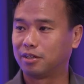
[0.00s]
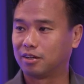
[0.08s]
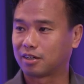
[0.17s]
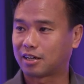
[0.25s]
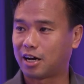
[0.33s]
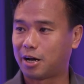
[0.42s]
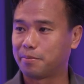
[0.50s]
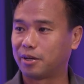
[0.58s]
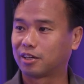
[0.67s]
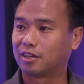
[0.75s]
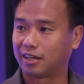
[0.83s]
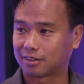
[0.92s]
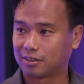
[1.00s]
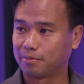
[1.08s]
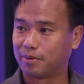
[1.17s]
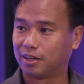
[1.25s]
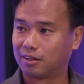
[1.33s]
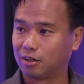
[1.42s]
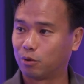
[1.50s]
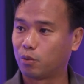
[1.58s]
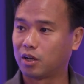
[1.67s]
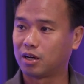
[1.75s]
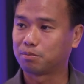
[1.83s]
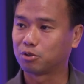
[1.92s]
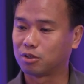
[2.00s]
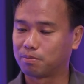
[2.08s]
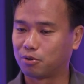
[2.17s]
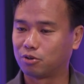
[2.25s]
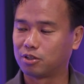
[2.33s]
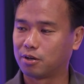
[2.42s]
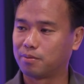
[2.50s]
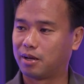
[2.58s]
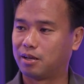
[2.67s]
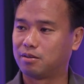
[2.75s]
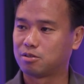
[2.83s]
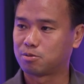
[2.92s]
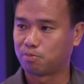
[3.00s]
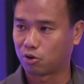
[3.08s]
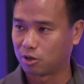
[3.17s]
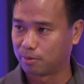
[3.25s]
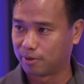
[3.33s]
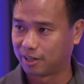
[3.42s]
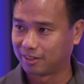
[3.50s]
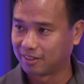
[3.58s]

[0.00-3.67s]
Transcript: in a calm and collected manner, went up to the podium and spoke her mind.